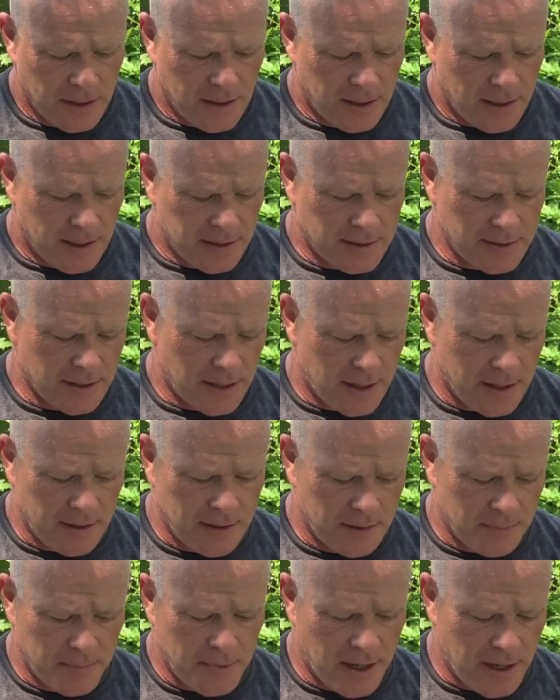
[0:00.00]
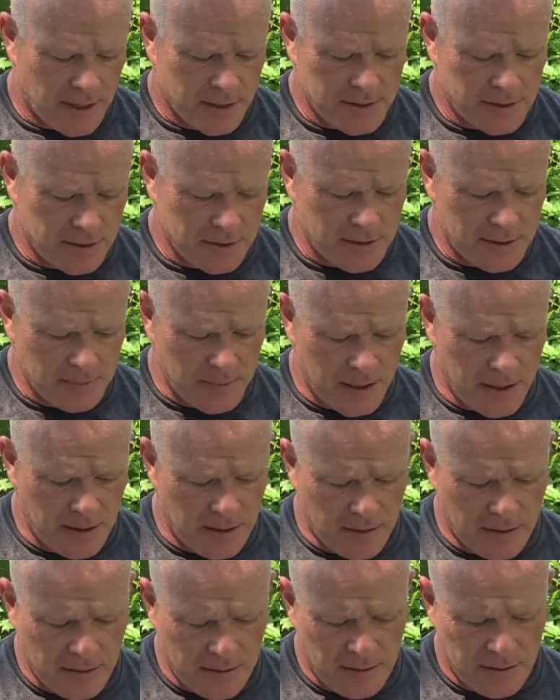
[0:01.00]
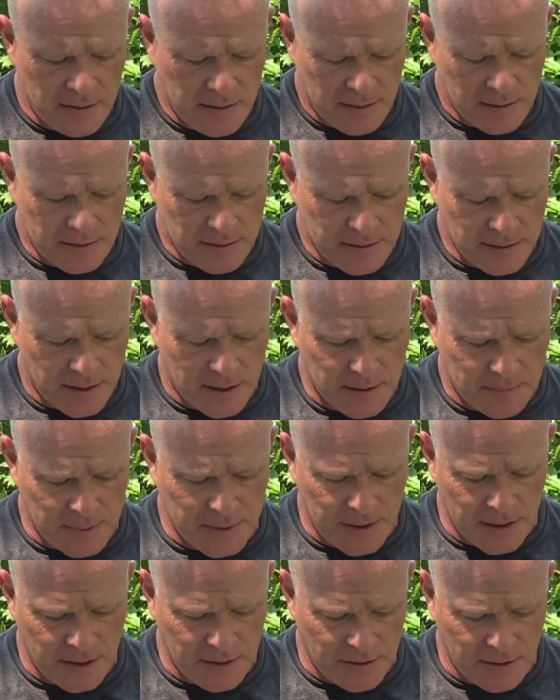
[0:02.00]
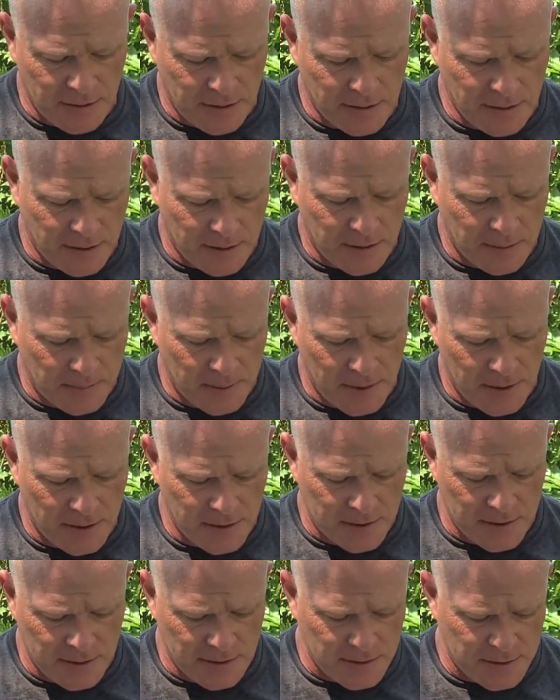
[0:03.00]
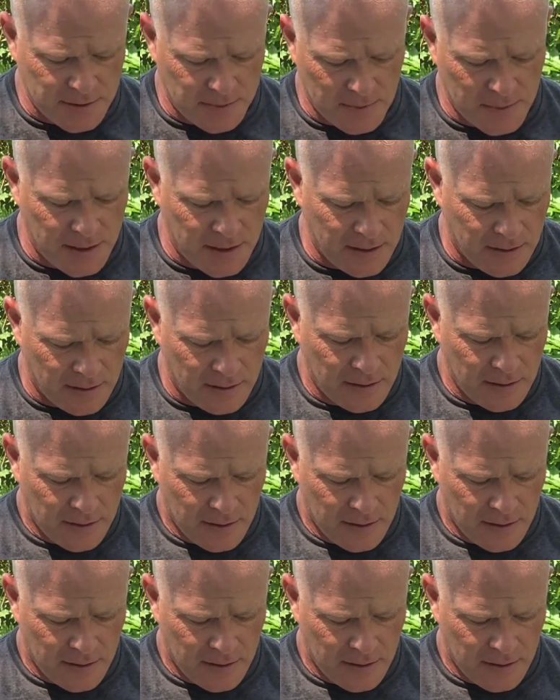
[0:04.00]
It's not an obnoxious smell. It's not a particularly pungent smell.